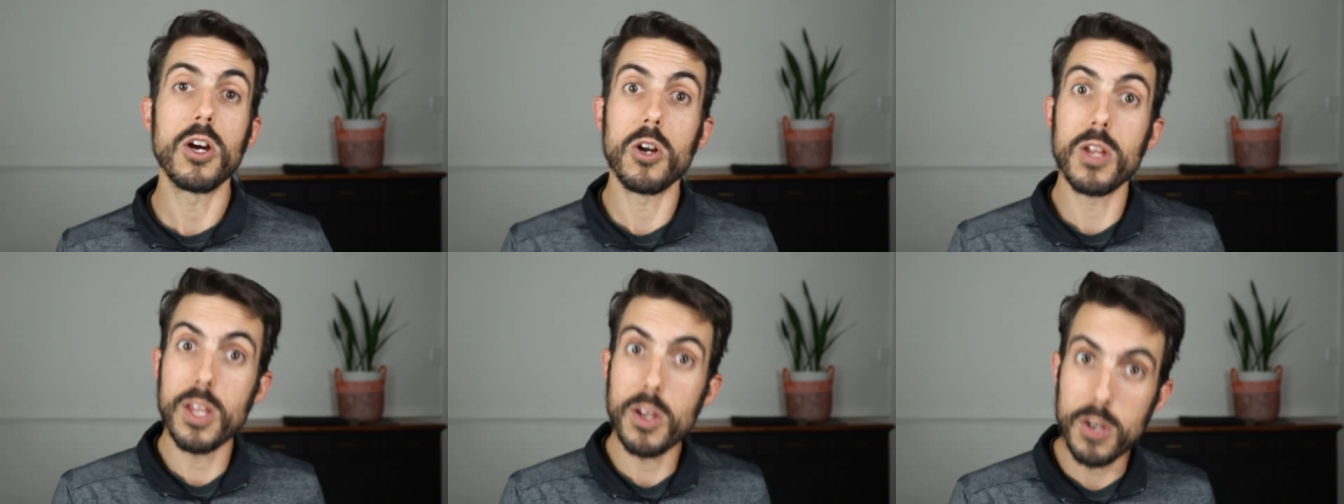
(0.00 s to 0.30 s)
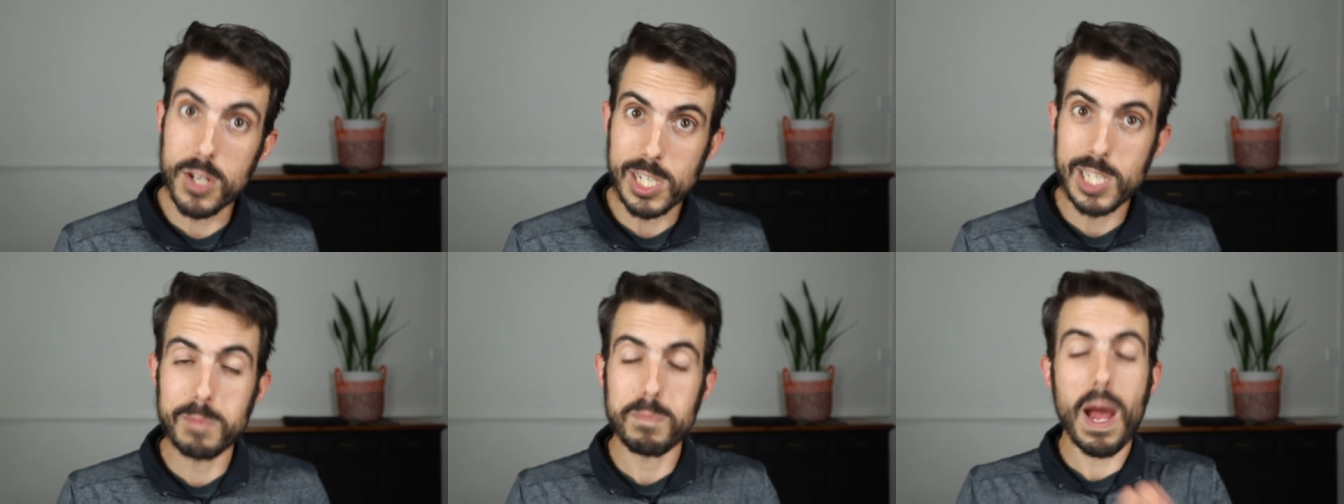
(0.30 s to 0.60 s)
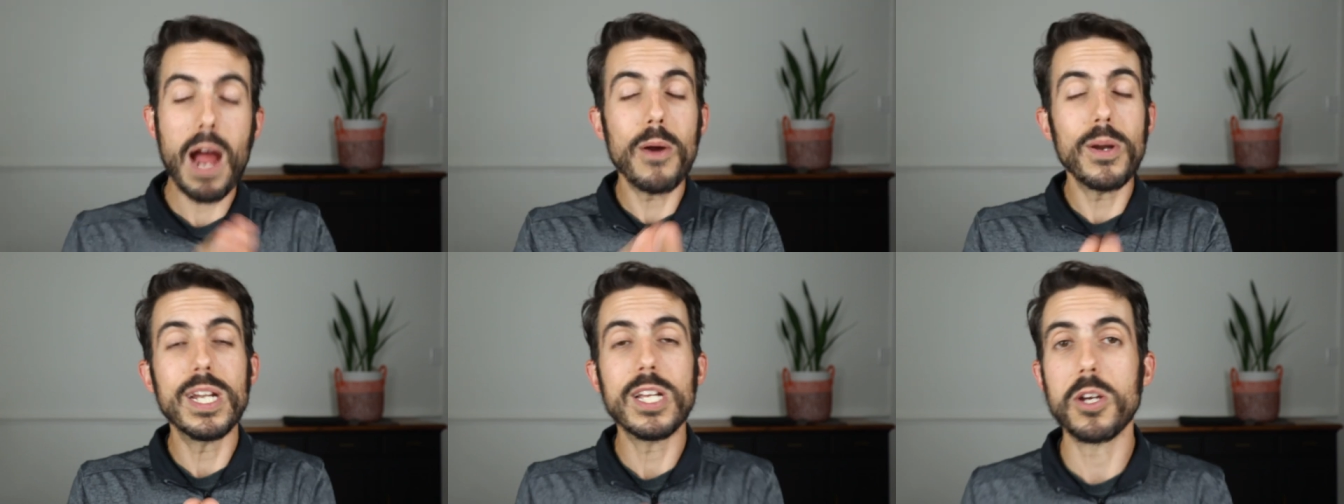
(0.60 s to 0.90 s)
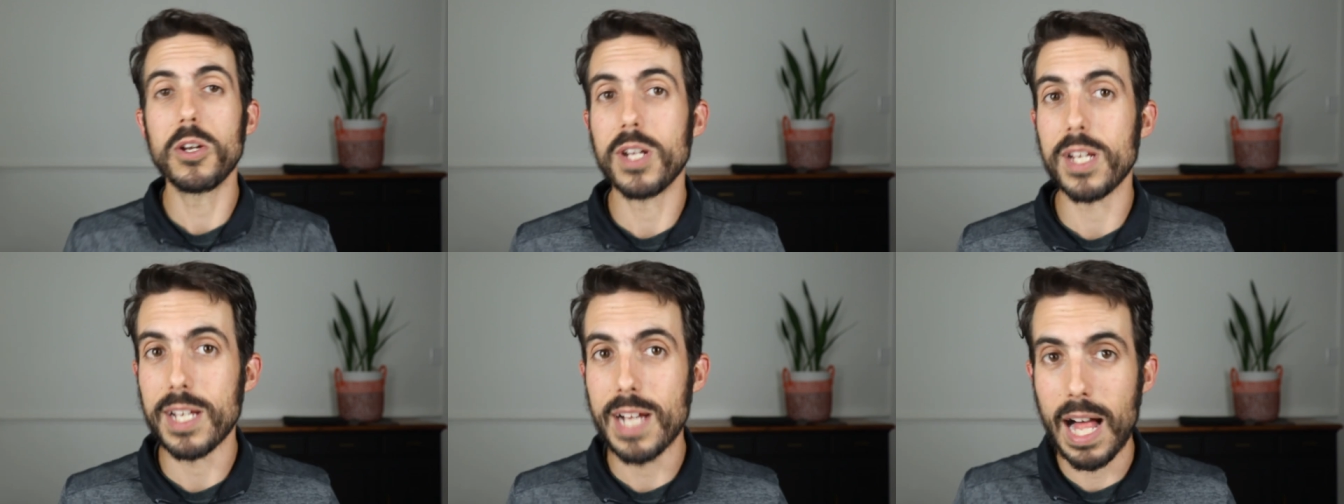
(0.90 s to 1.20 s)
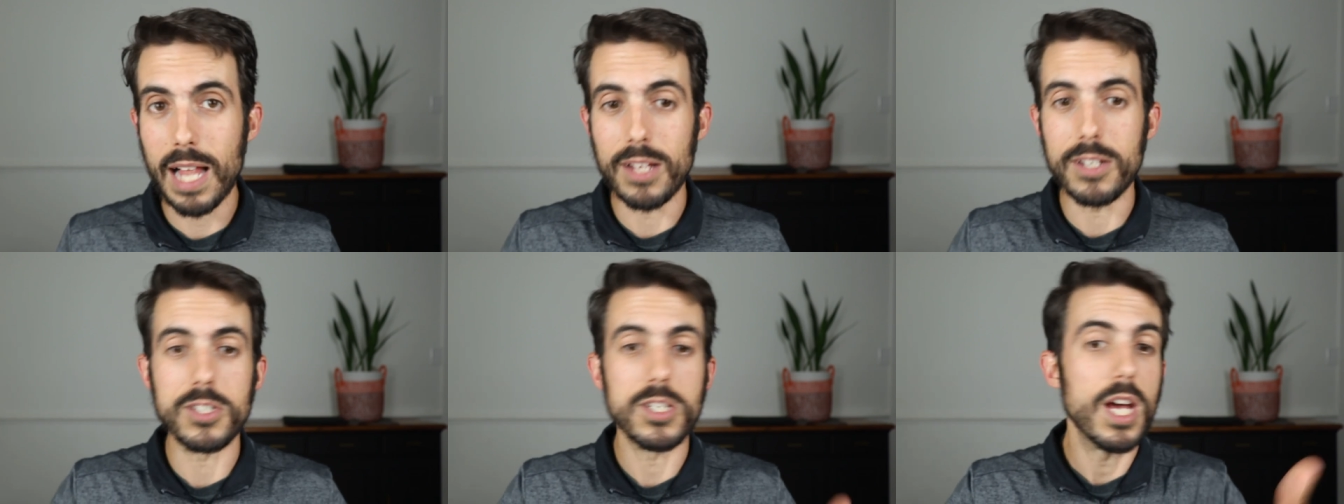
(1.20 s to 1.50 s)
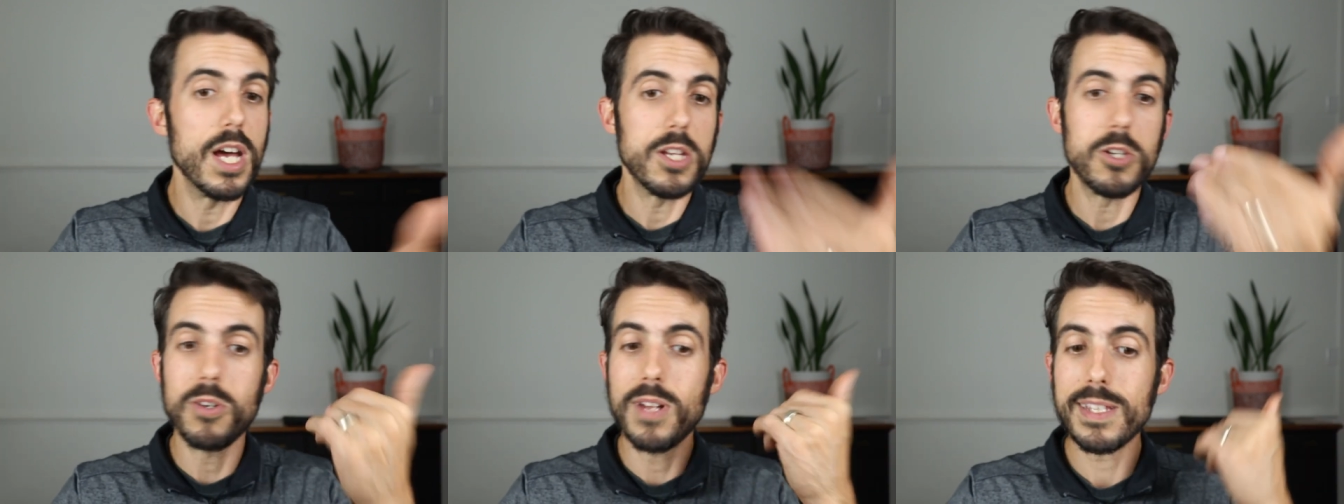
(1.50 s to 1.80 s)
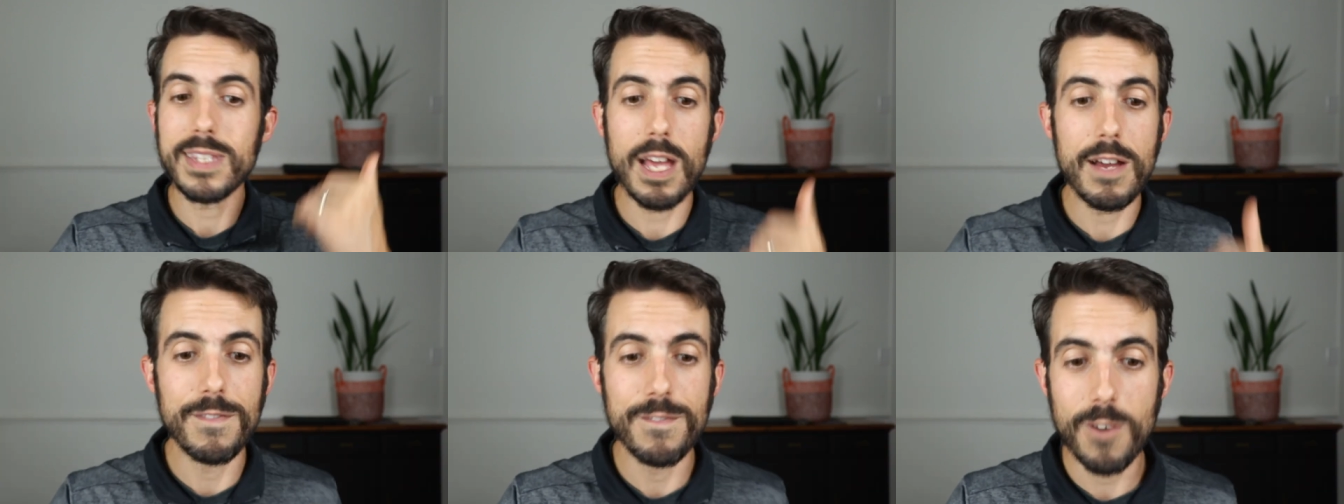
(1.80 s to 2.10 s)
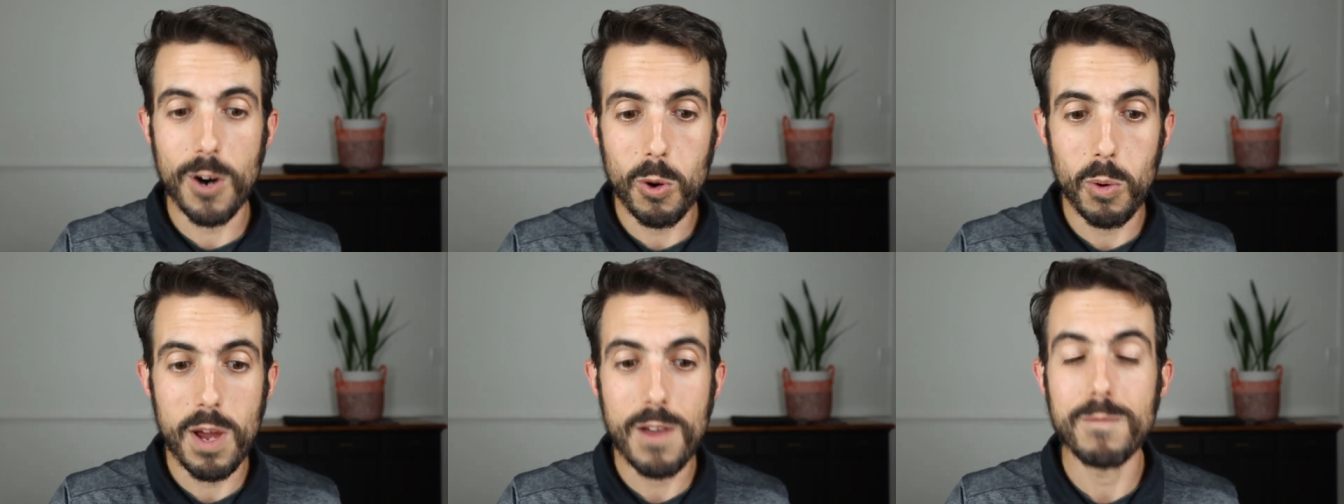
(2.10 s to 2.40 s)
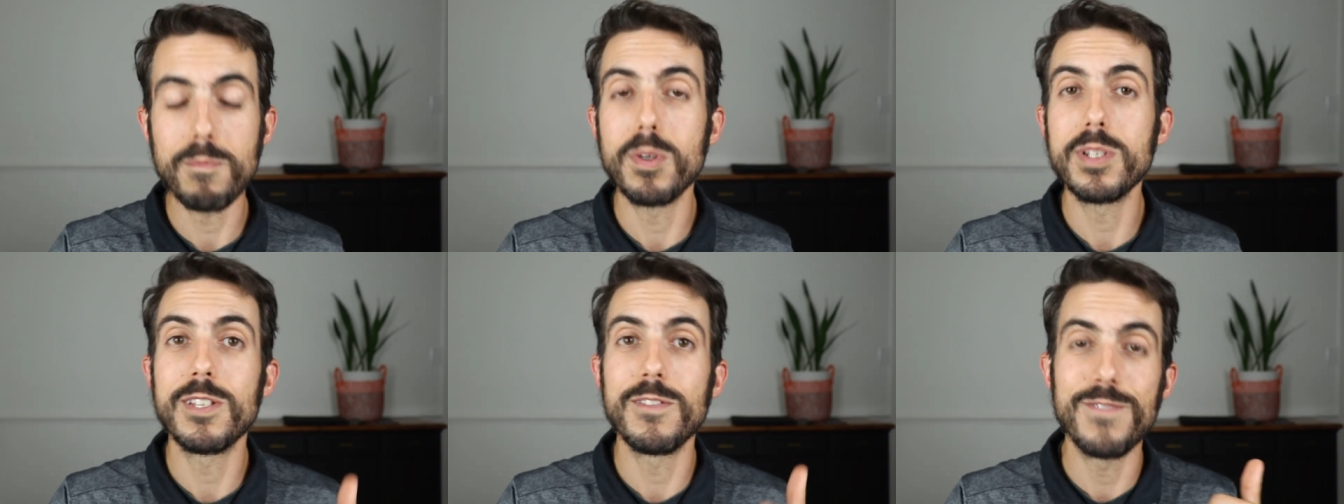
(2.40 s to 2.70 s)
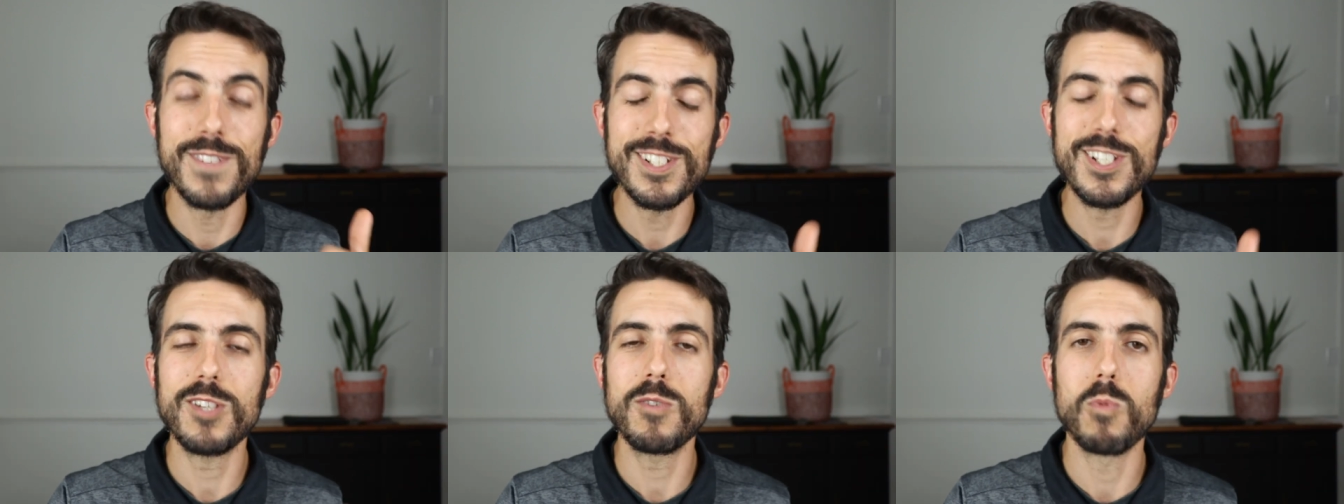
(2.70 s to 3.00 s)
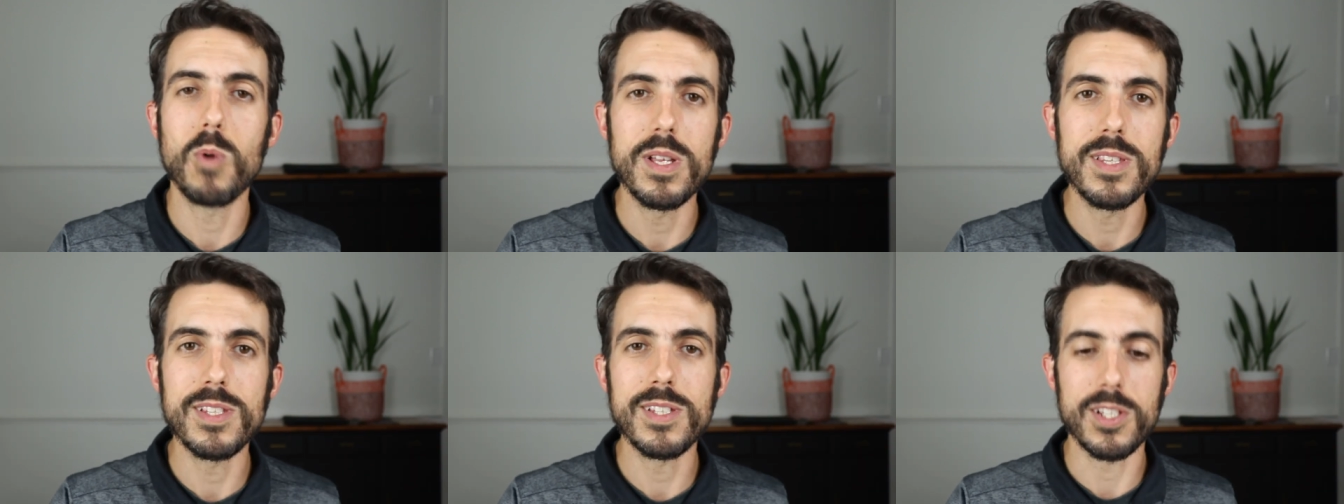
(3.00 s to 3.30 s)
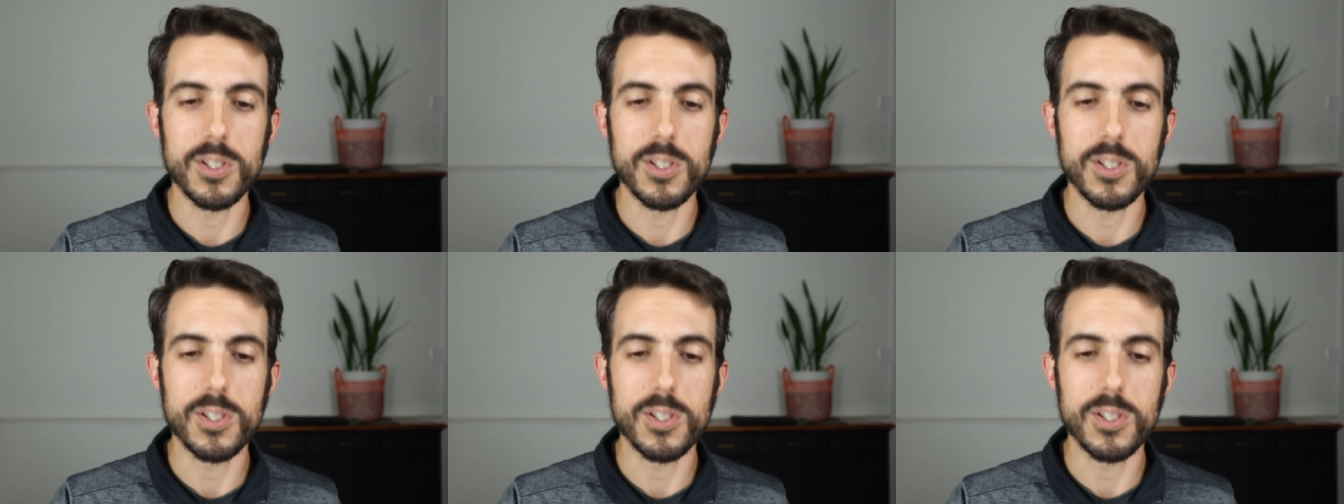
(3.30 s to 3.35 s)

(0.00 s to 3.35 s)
or they're aspiring to go to college, you're not that far away from a Division I